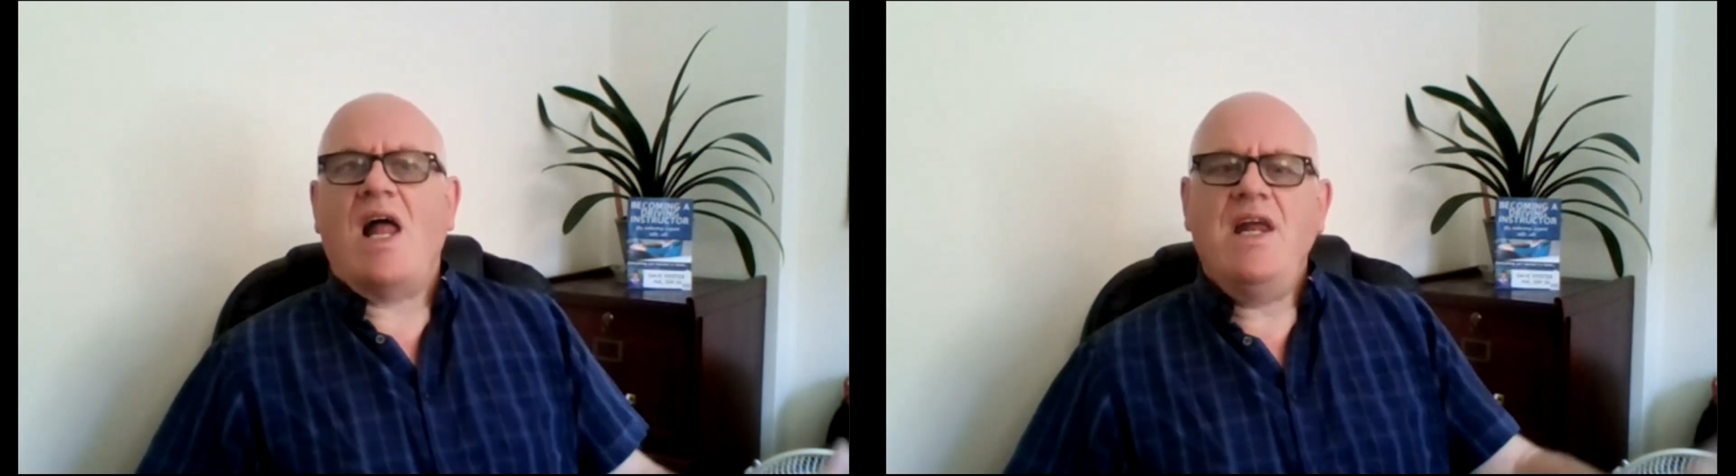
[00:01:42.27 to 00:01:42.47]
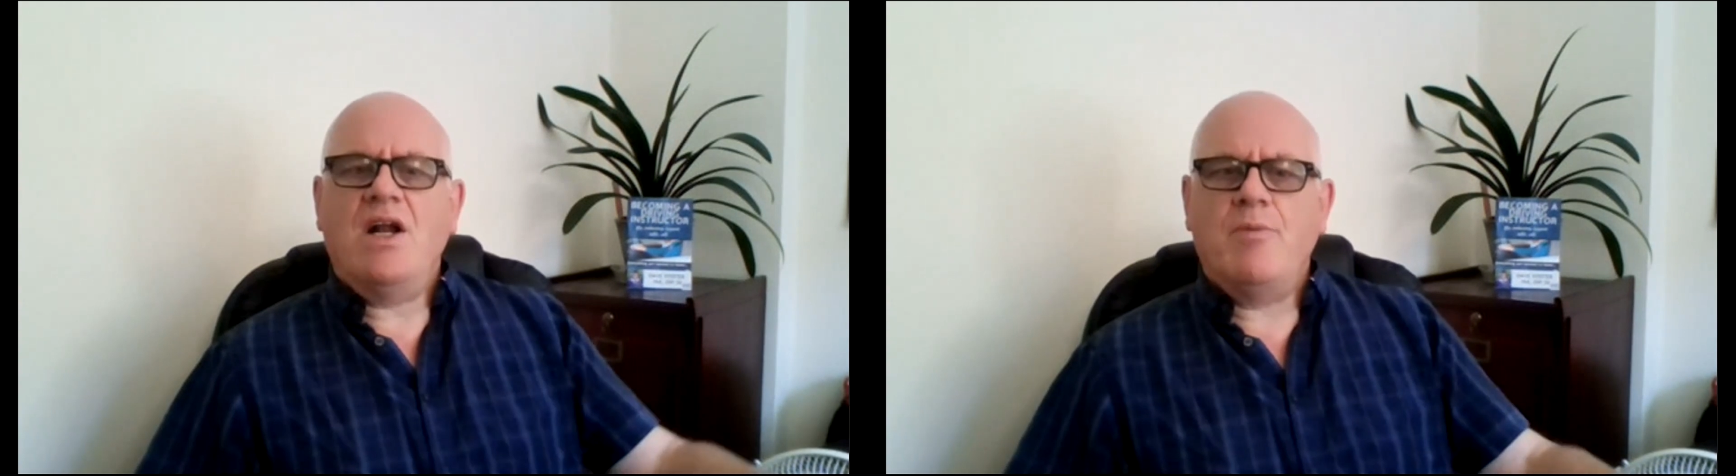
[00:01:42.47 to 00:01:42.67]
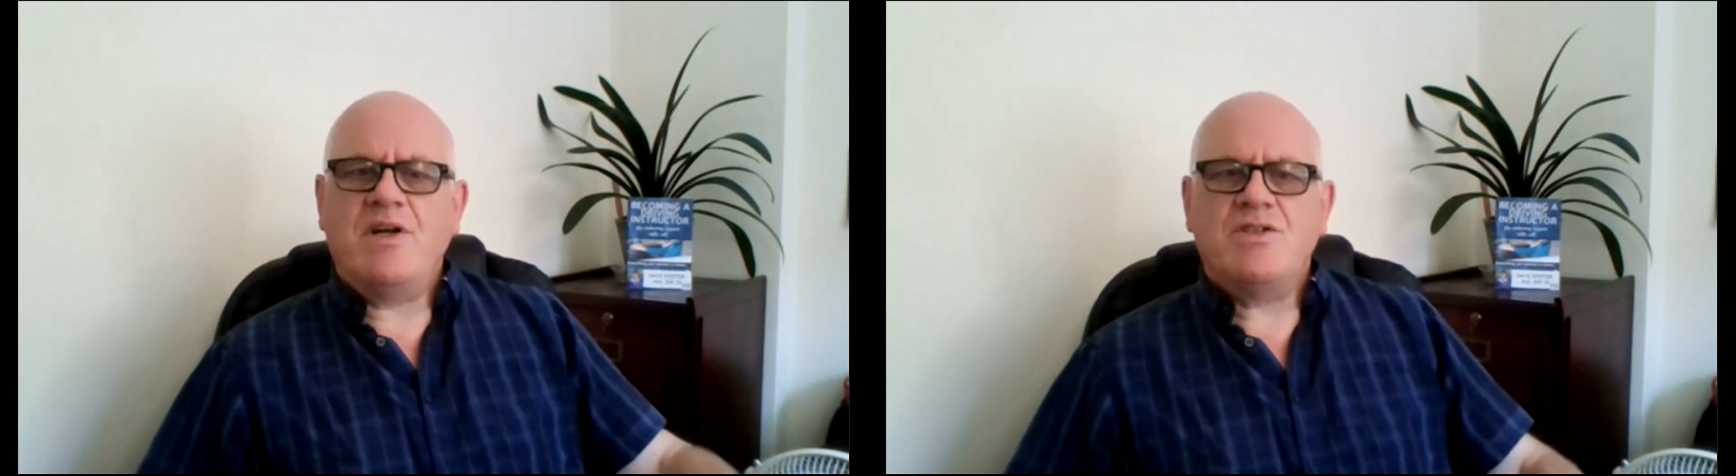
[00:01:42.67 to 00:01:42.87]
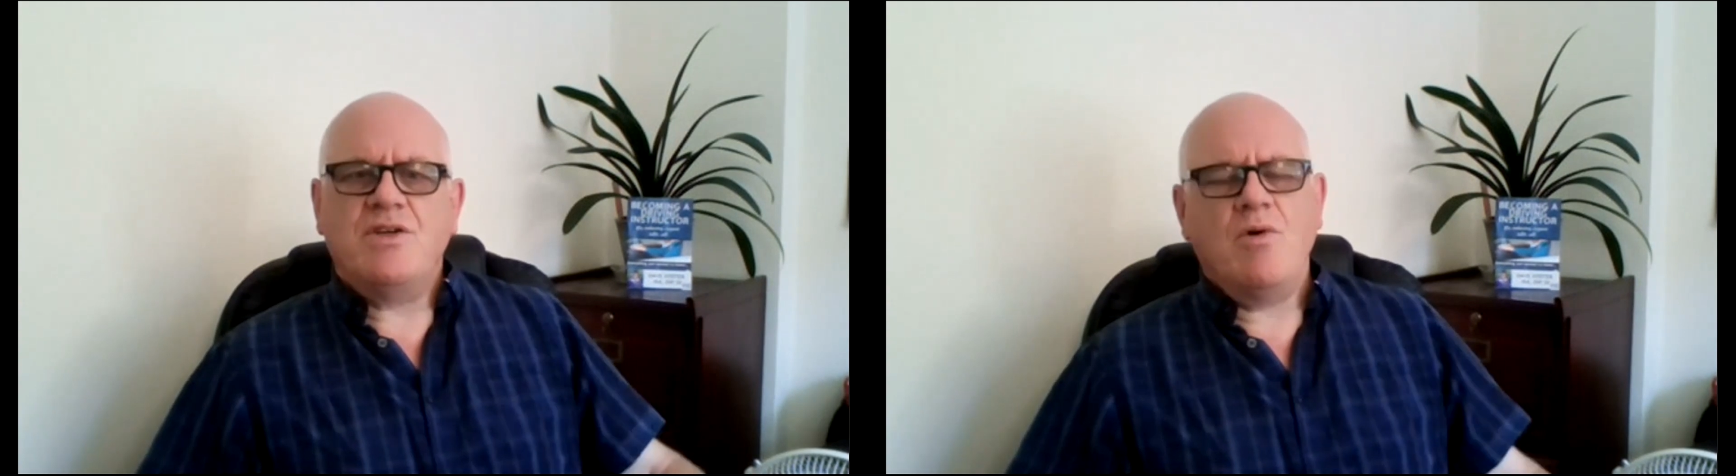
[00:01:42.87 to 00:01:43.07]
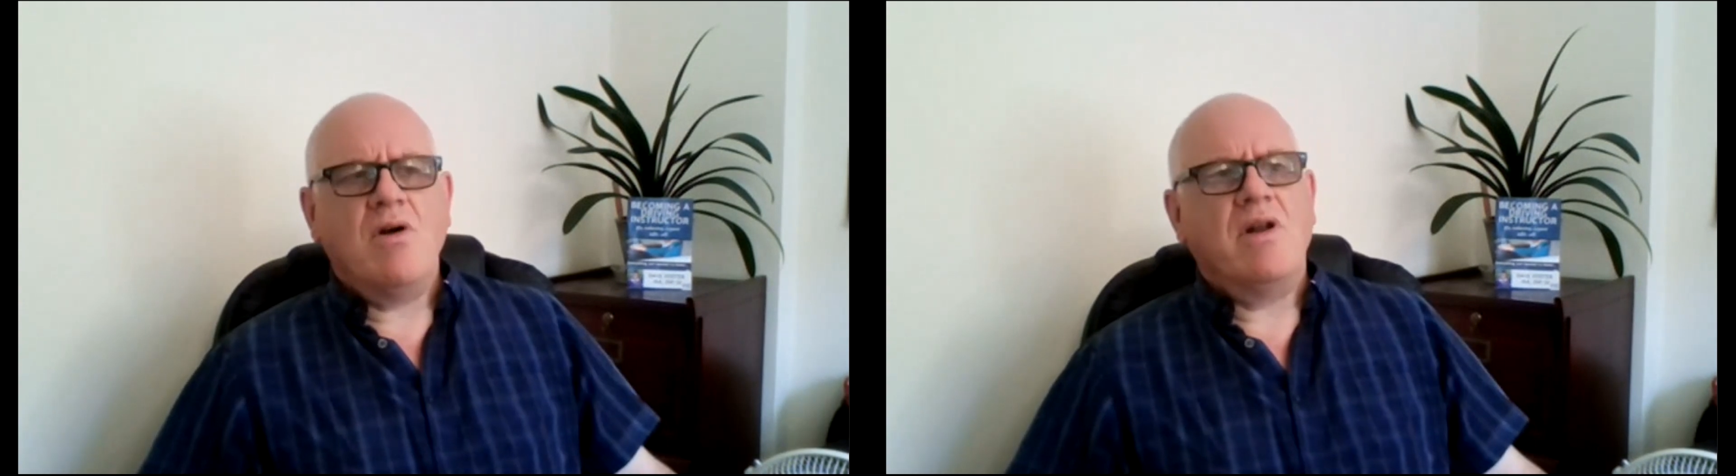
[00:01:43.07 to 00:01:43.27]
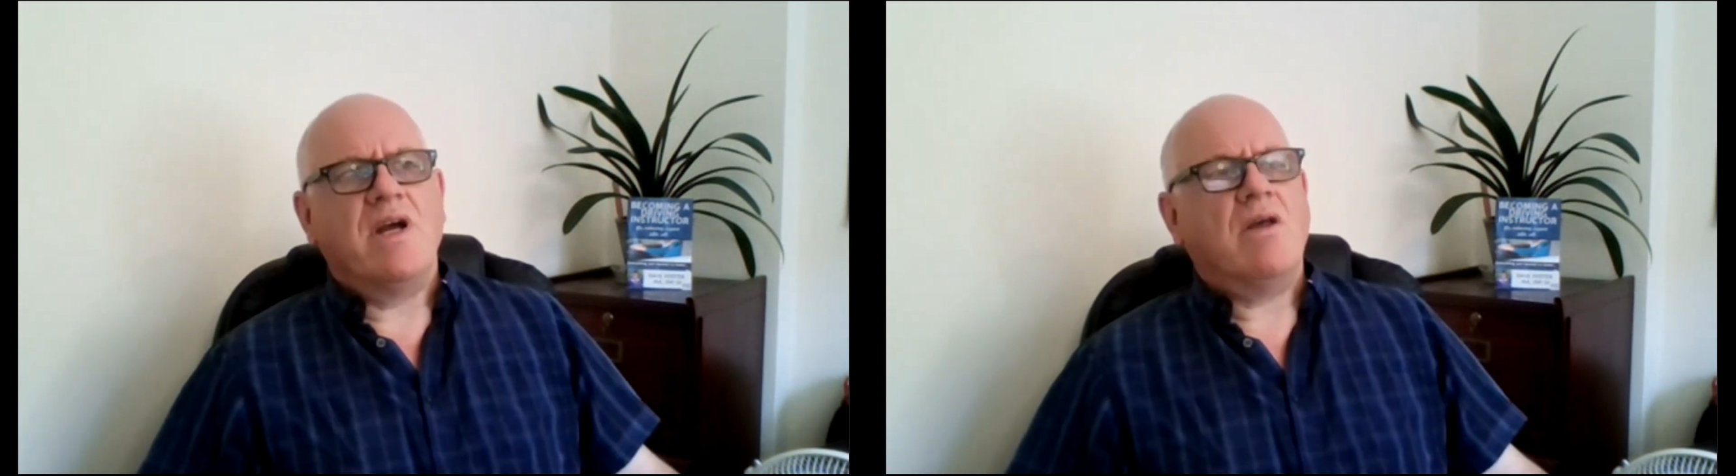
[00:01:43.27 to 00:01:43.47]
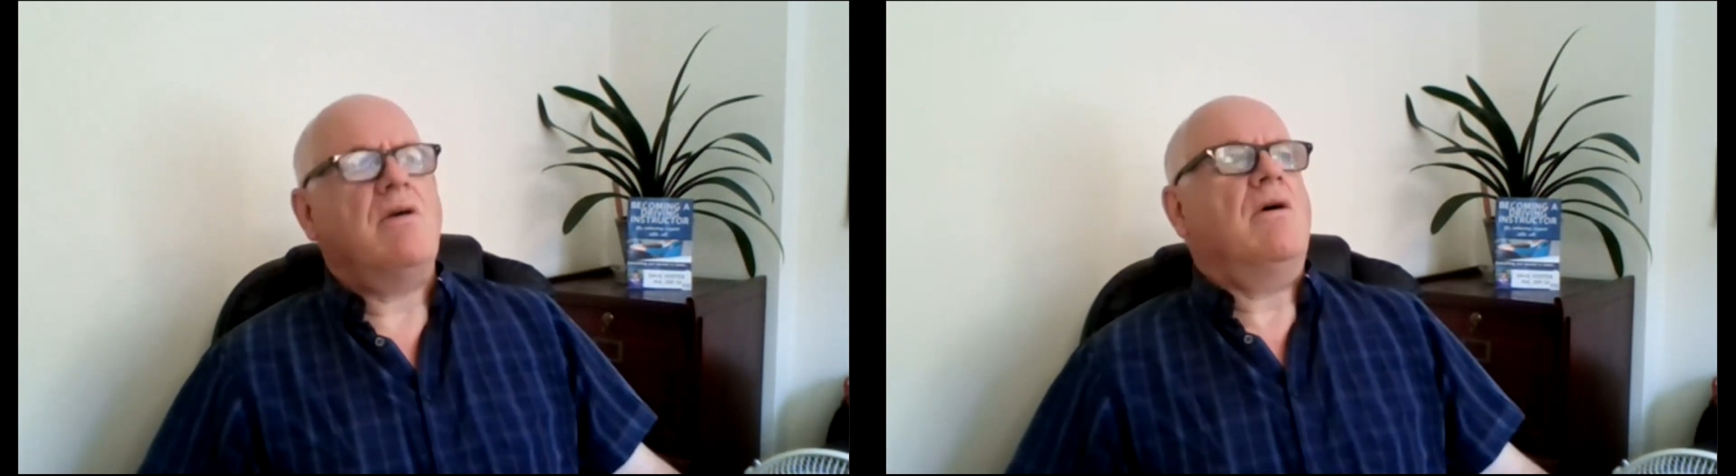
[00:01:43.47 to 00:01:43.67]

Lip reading: a little bit too early.